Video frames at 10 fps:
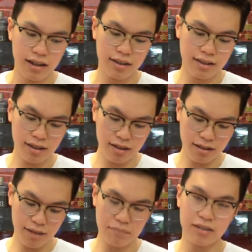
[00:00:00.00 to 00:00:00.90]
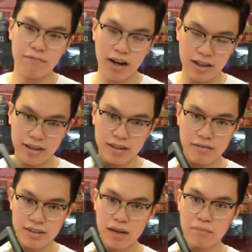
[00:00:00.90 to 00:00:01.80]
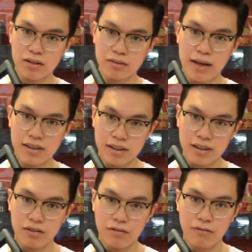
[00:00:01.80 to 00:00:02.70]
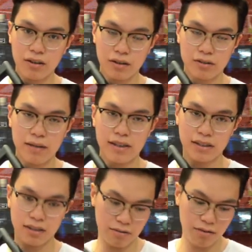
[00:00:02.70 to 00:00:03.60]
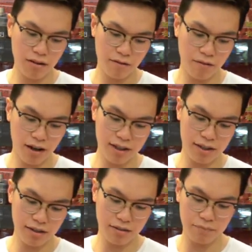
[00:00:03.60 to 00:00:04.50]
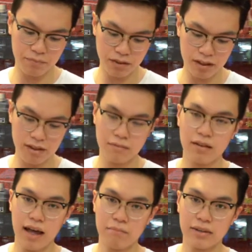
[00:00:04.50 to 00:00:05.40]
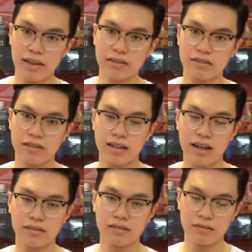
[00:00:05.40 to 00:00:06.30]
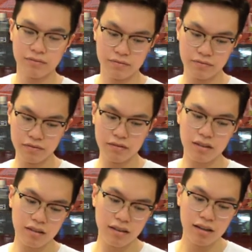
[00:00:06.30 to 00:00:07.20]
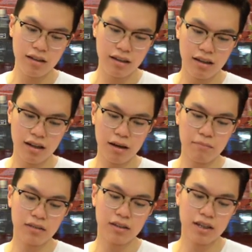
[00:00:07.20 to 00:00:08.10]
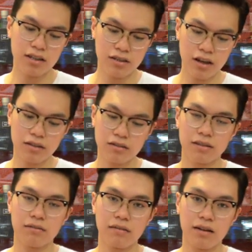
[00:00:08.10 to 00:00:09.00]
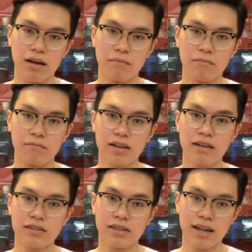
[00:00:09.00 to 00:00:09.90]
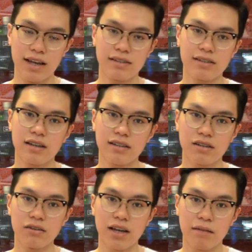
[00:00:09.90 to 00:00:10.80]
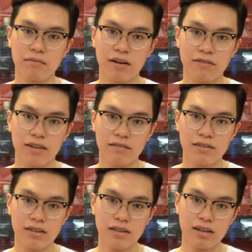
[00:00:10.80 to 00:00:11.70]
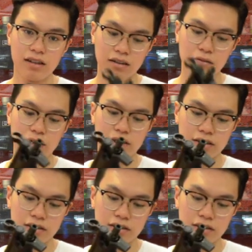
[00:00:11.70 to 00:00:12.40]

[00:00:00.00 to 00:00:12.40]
This gun can be fired in semi-automatic or fully automatic, by the um, ambidextrous selector. Um, the internals of um, VFC, as this gun is OEM by VFC, which